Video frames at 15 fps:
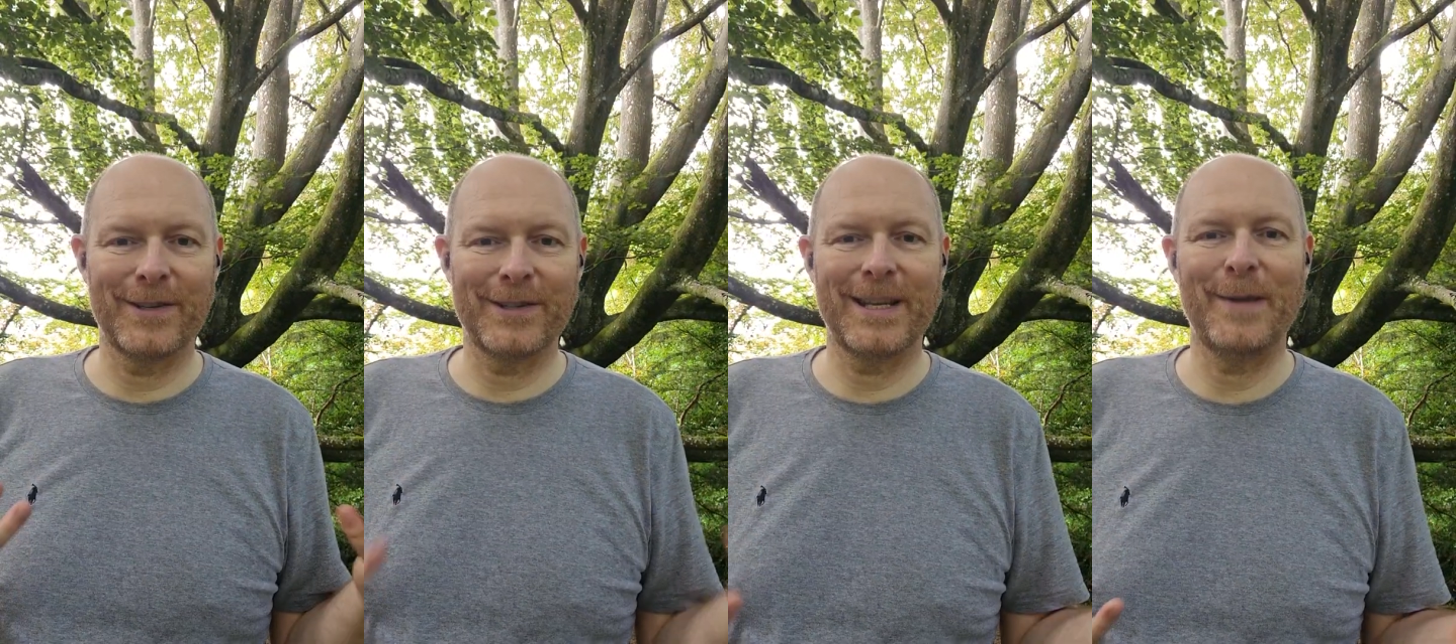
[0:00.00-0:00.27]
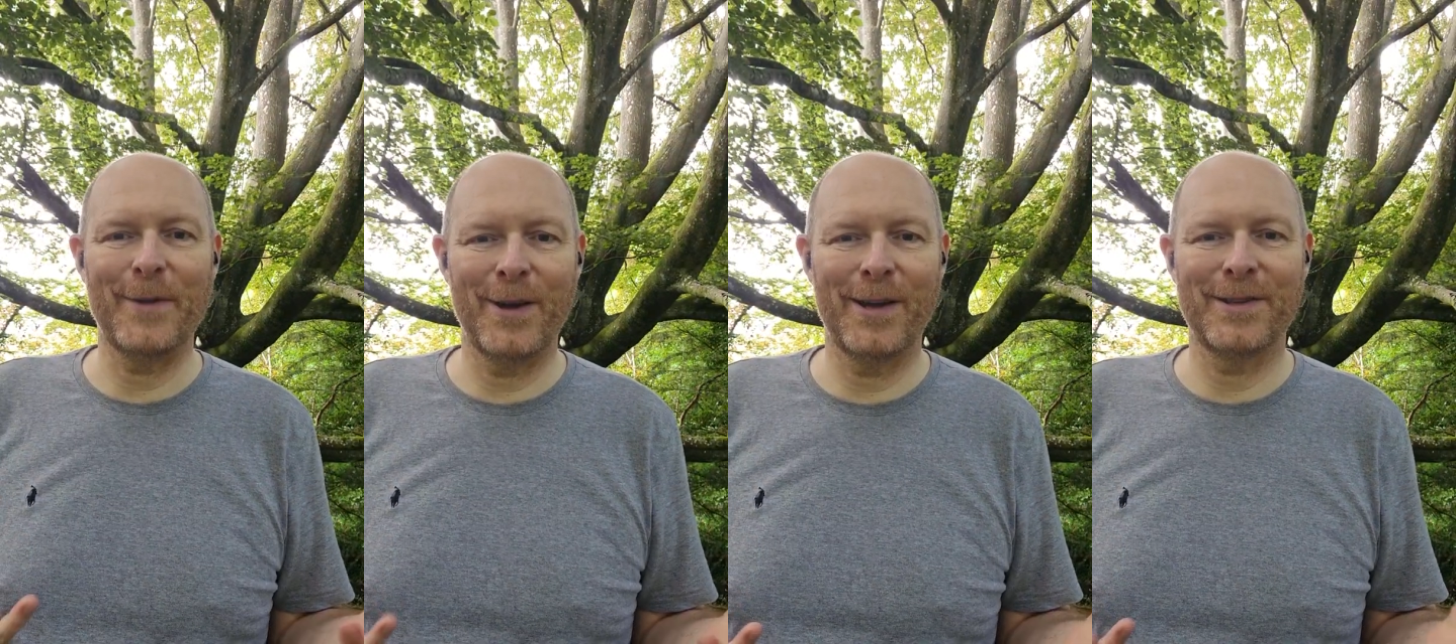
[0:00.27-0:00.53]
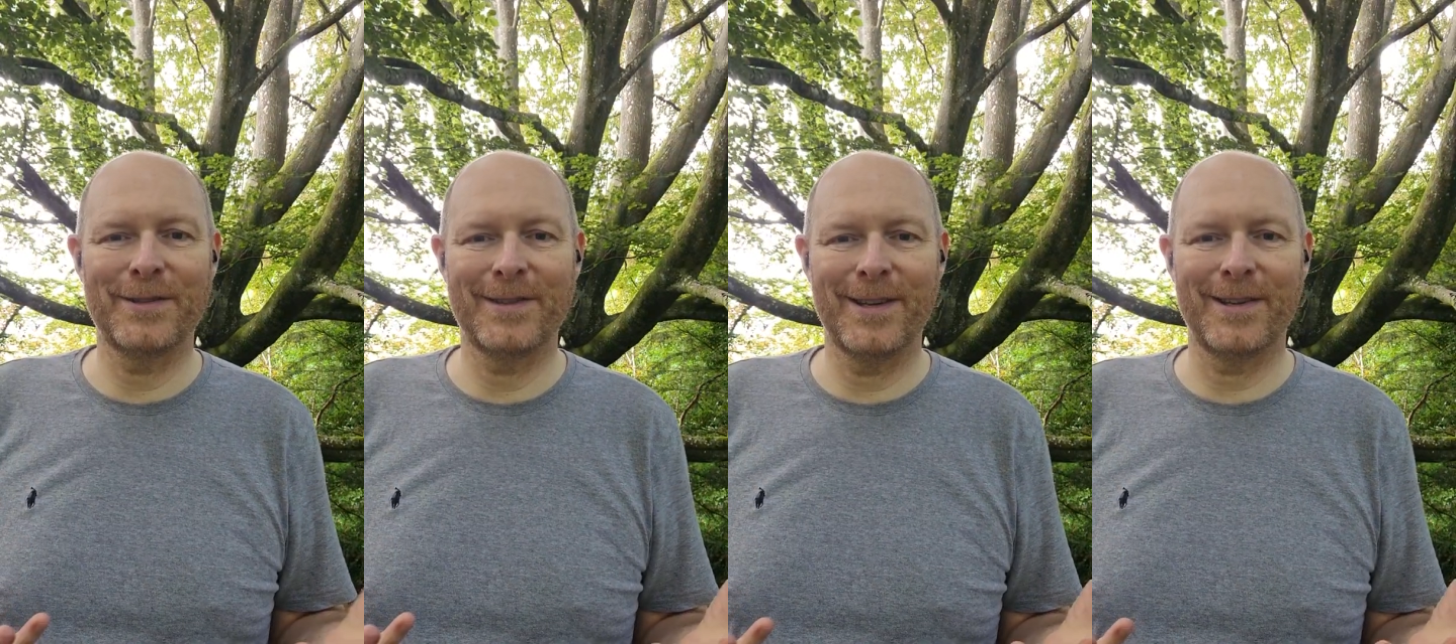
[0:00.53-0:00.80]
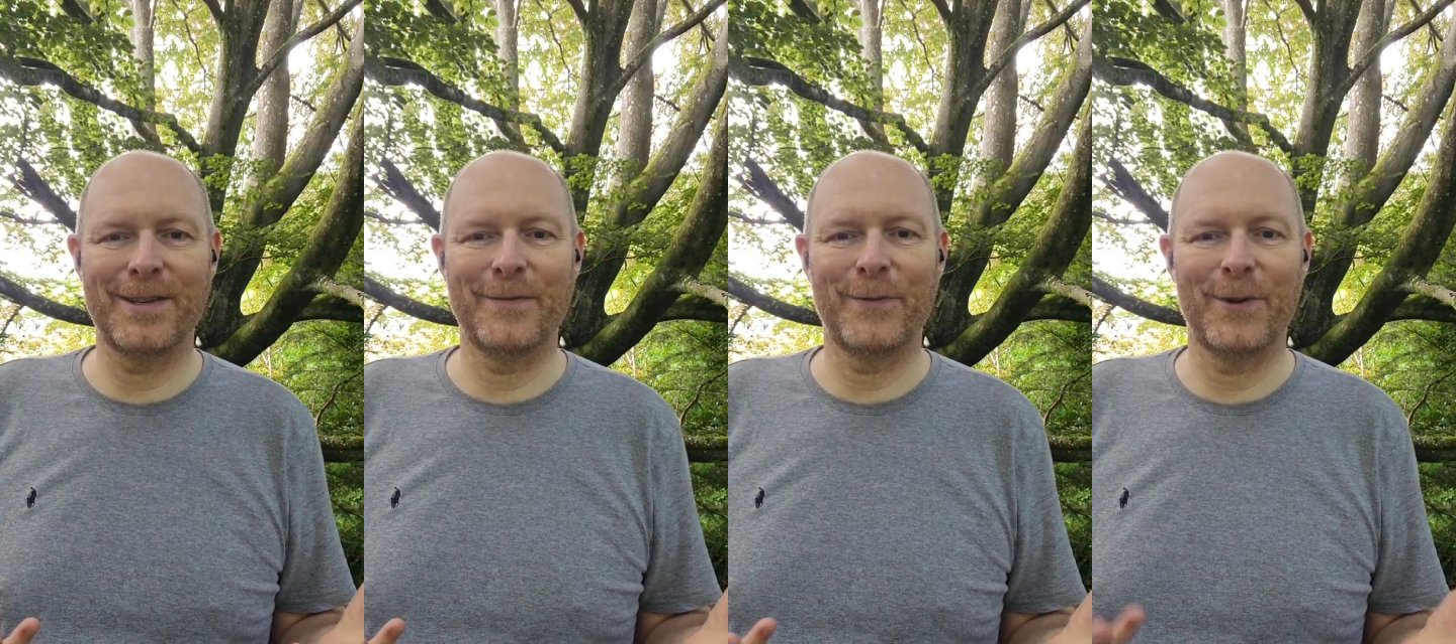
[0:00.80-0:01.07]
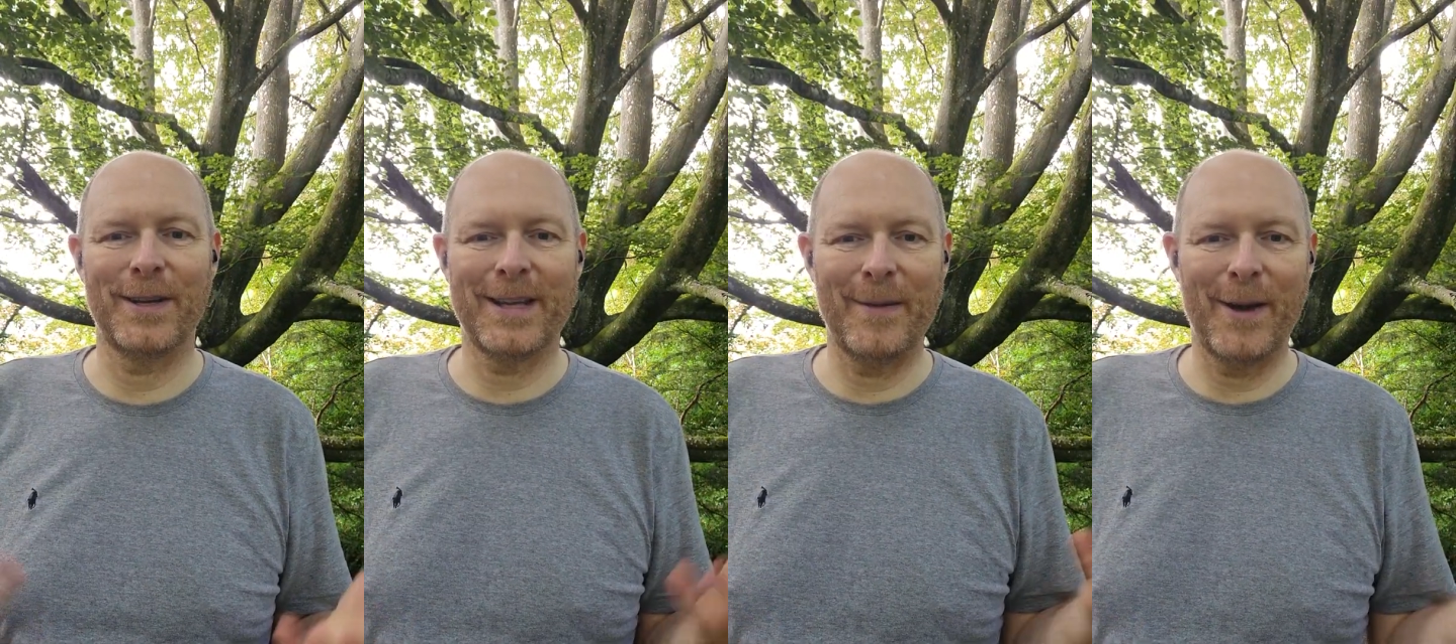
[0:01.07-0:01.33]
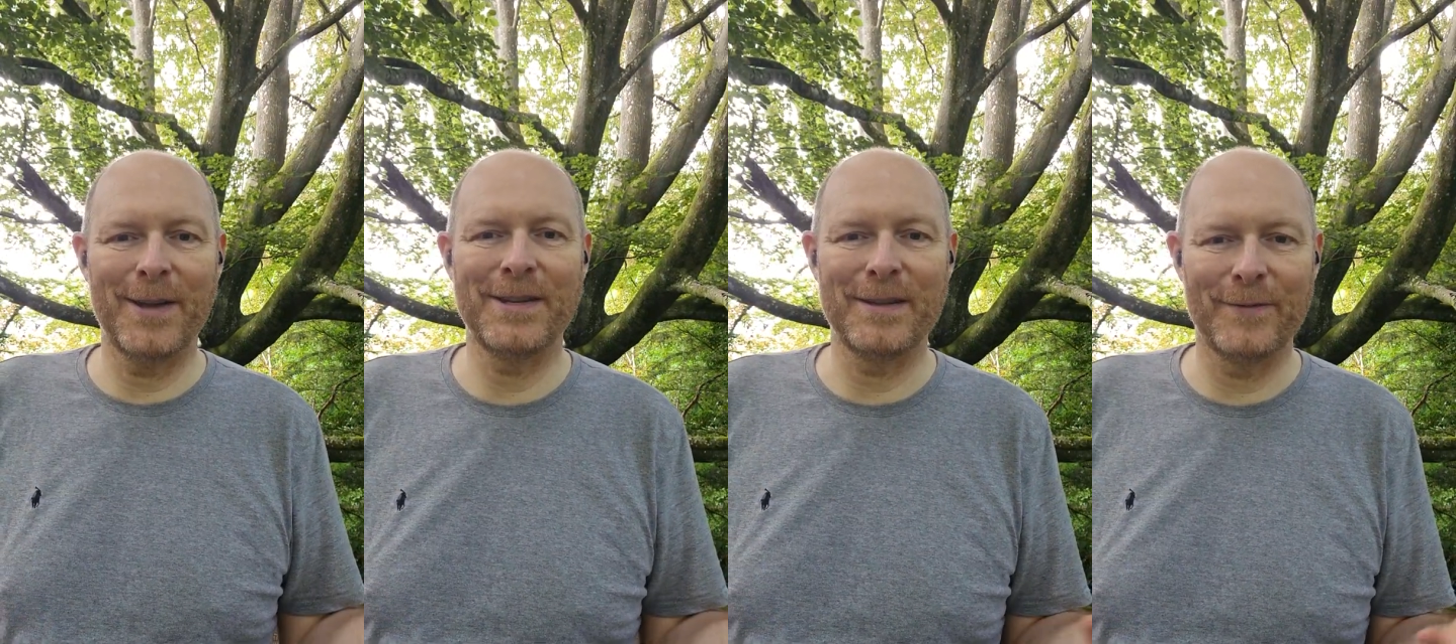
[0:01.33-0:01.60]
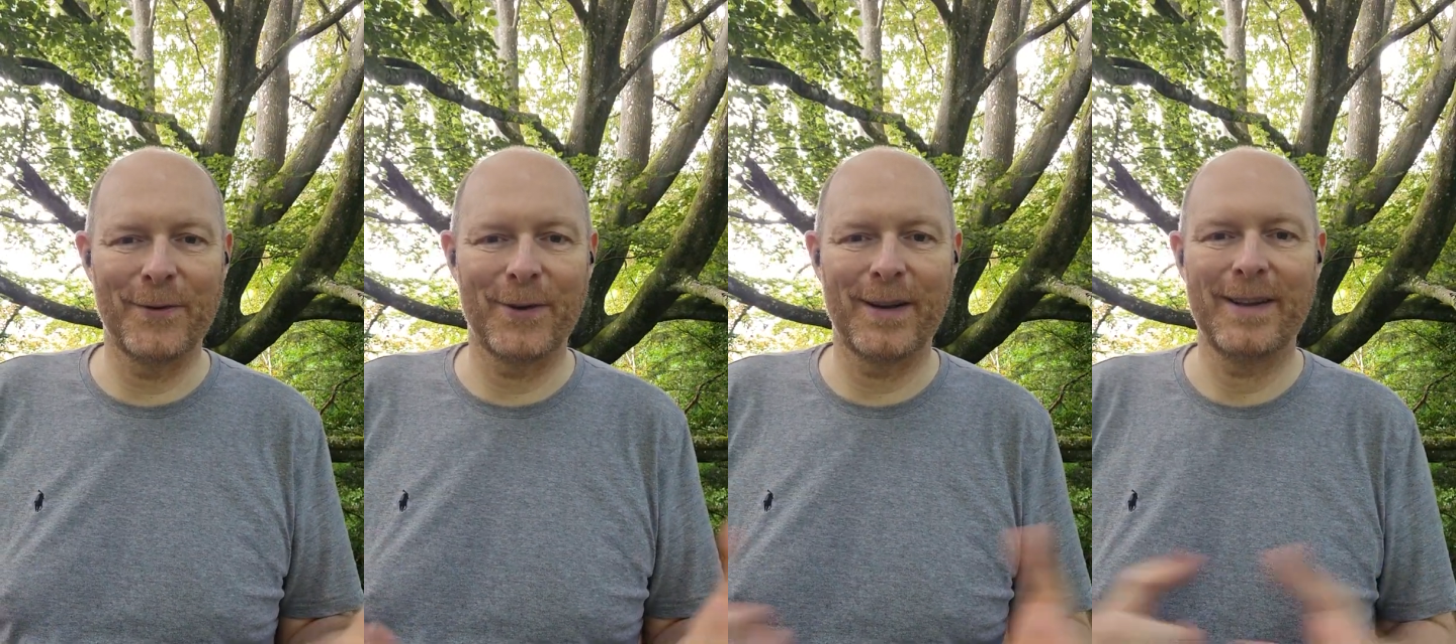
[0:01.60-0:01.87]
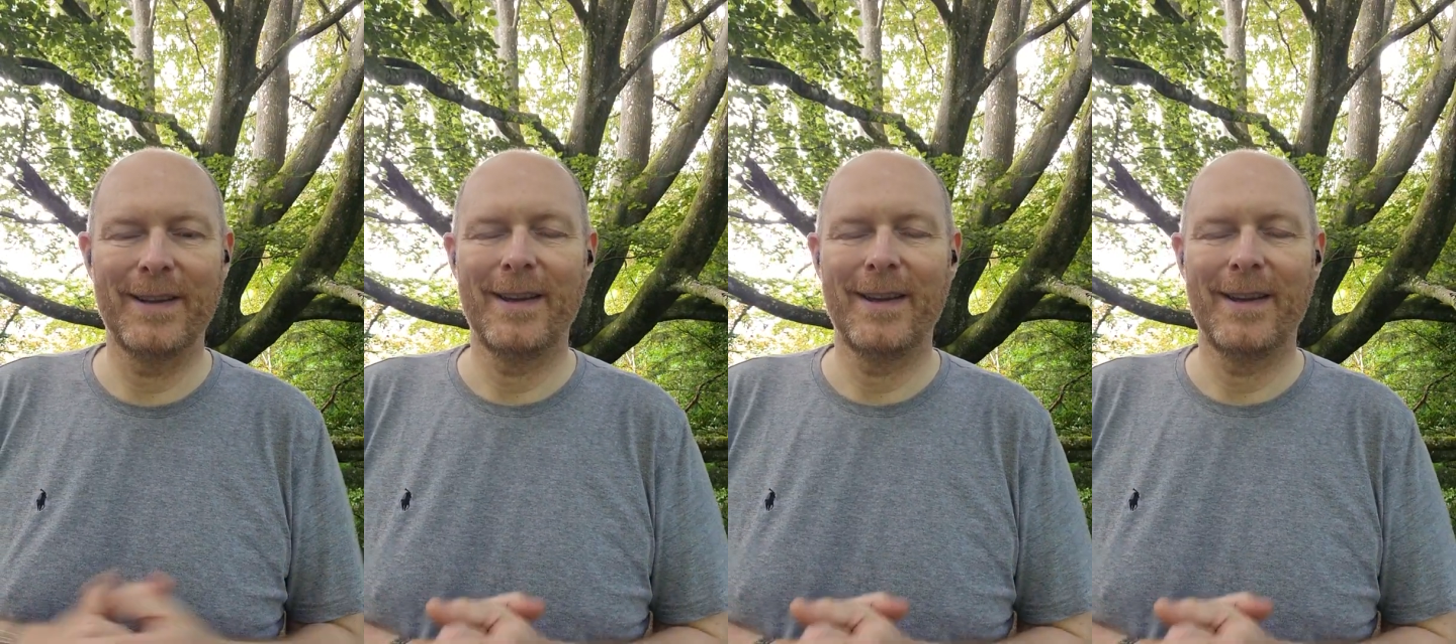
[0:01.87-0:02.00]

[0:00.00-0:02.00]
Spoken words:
just keep searching for it, keep hunting for it,